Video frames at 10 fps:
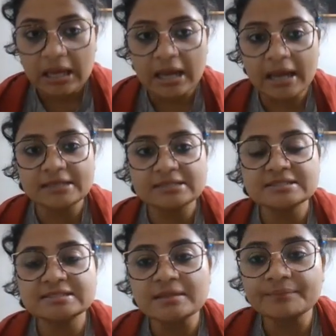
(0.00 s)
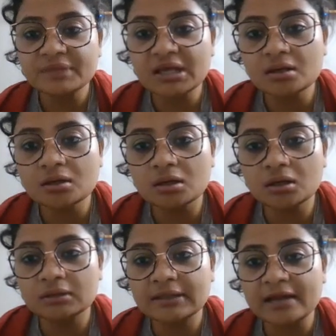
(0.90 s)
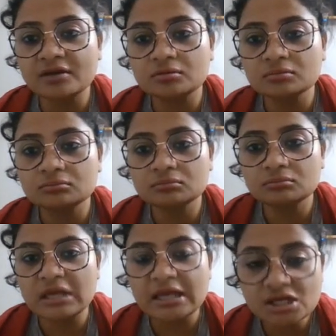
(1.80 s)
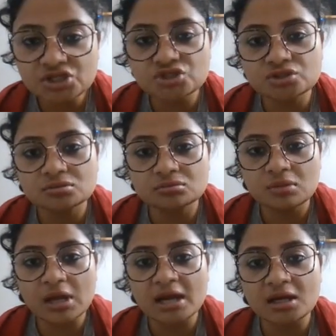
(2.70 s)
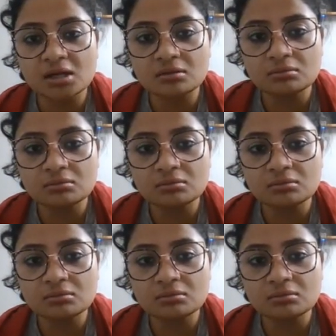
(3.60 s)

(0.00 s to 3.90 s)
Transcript: and it is something that each and